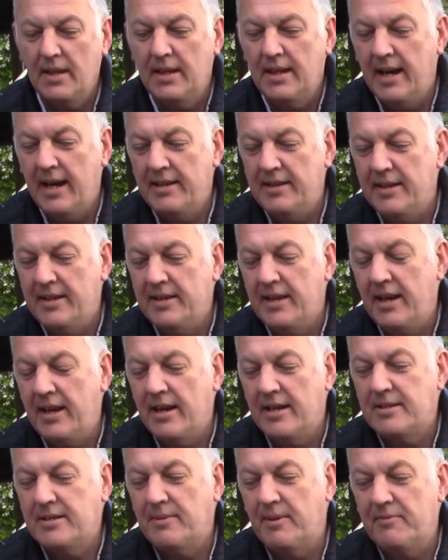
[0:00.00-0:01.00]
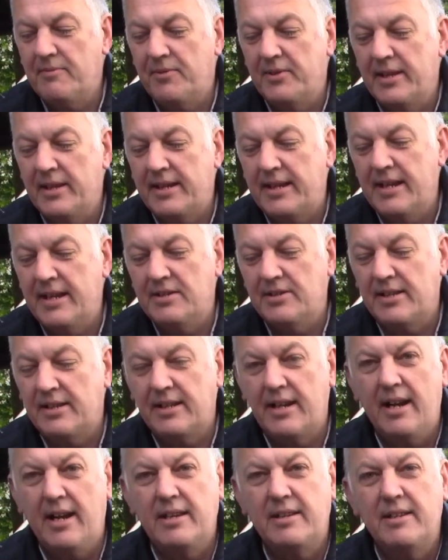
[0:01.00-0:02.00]
And then the last one for the kitchen
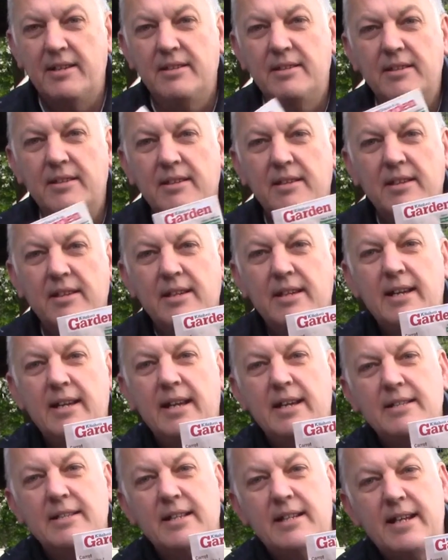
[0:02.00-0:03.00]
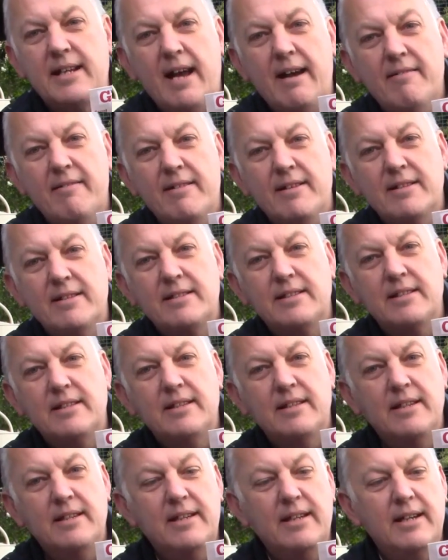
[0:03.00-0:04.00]
garden is the carrots.
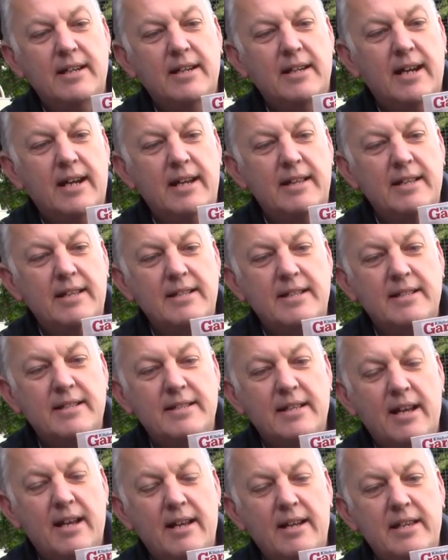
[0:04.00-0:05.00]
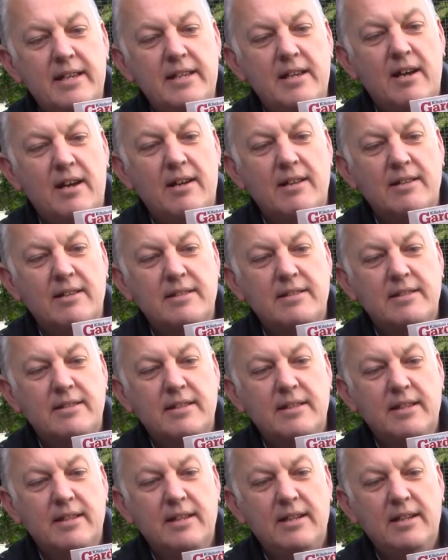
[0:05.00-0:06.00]
And this is early Nantes,
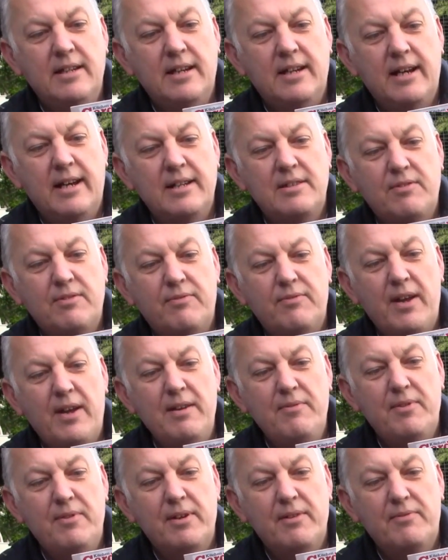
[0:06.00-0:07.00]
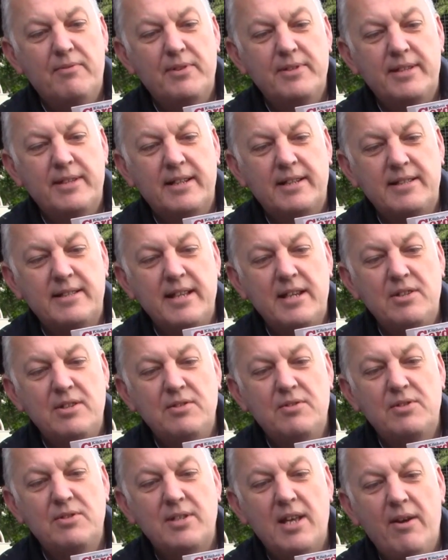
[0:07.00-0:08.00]
a favourite for
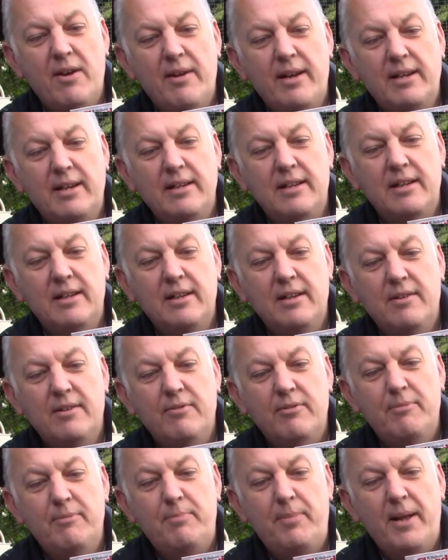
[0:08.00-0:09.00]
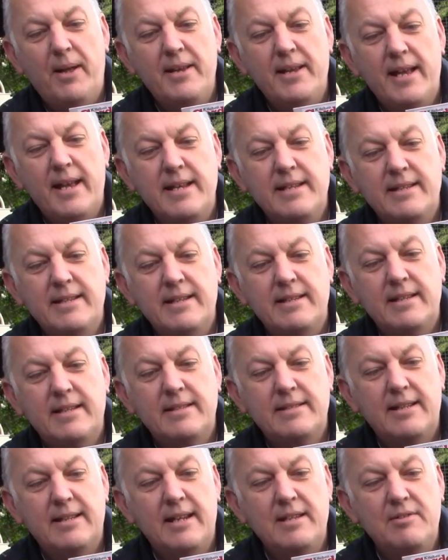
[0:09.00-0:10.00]
successional sowing with blunt-ended
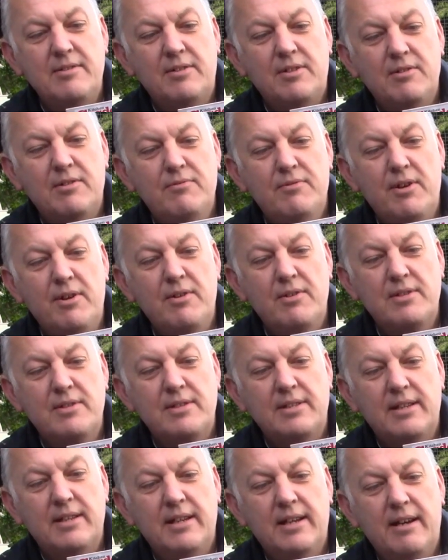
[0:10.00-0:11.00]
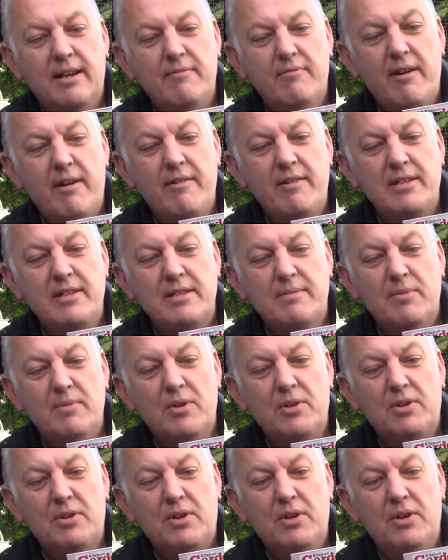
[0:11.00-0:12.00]
cylindrical roots and very
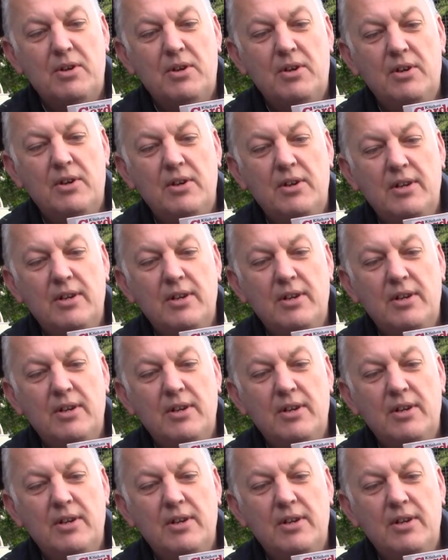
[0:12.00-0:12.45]
small core.